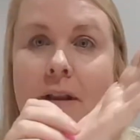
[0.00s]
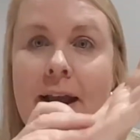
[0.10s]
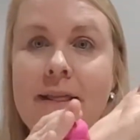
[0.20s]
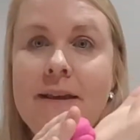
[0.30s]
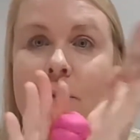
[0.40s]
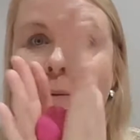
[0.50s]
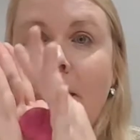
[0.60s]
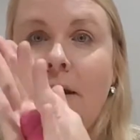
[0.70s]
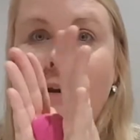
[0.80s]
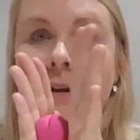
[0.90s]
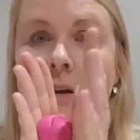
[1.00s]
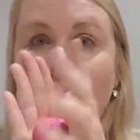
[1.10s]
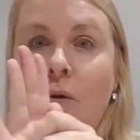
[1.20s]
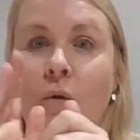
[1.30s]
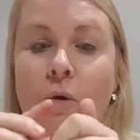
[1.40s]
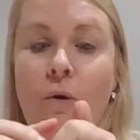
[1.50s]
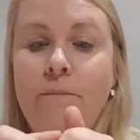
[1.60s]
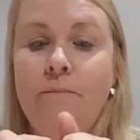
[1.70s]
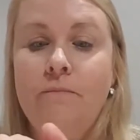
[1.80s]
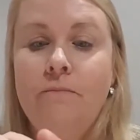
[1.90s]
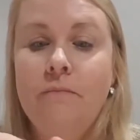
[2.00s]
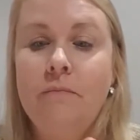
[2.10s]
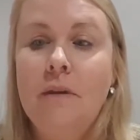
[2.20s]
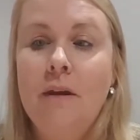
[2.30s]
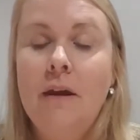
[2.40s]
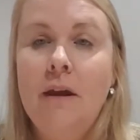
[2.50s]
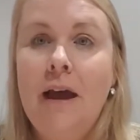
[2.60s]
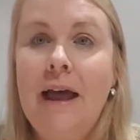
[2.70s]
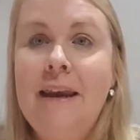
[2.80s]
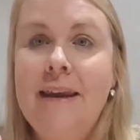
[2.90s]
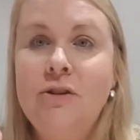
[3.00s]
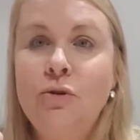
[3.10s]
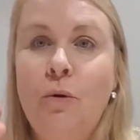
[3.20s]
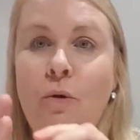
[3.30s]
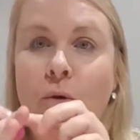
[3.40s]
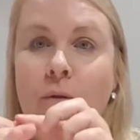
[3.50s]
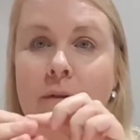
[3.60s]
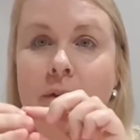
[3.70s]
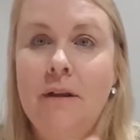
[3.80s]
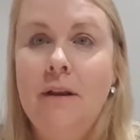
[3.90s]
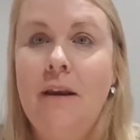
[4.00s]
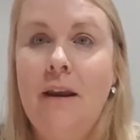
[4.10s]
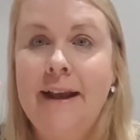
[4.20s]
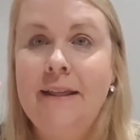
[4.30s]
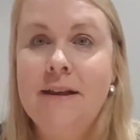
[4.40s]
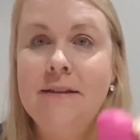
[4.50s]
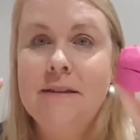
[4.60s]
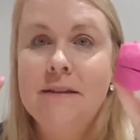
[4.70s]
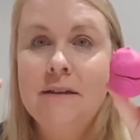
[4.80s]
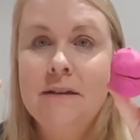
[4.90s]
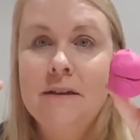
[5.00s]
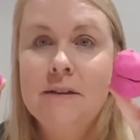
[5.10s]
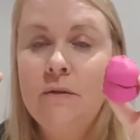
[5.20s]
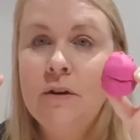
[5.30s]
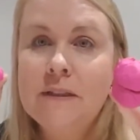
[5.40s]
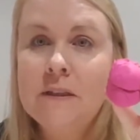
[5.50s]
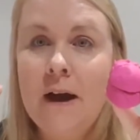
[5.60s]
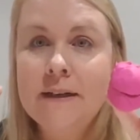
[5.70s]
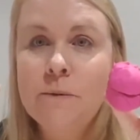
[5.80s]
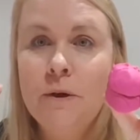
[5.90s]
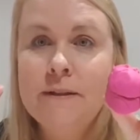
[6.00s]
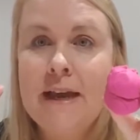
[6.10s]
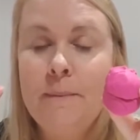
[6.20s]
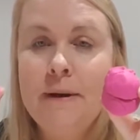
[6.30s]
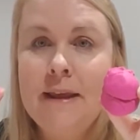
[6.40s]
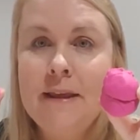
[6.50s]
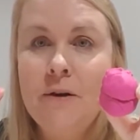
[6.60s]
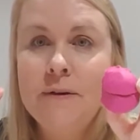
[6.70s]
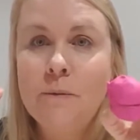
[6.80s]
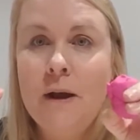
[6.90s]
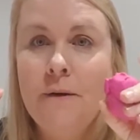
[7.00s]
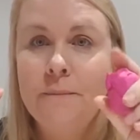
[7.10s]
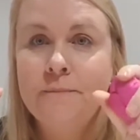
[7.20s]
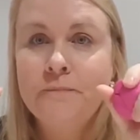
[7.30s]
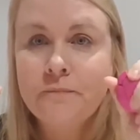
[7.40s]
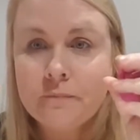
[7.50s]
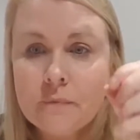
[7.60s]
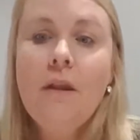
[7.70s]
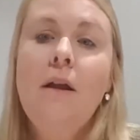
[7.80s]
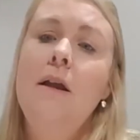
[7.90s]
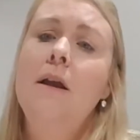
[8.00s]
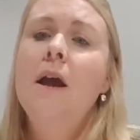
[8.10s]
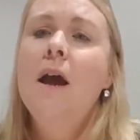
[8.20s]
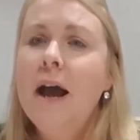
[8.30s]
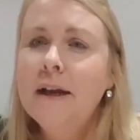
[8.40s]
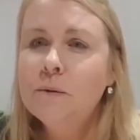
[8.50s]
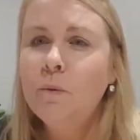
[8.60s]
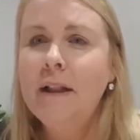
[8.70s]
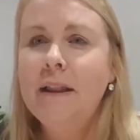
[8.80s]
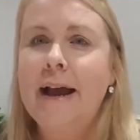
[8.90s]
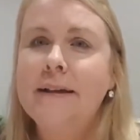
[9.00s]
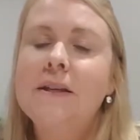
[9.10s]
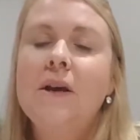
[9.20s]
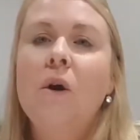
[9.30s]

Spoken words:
like this one, or a little ball, like this. So we've got size words happening there as well. As well as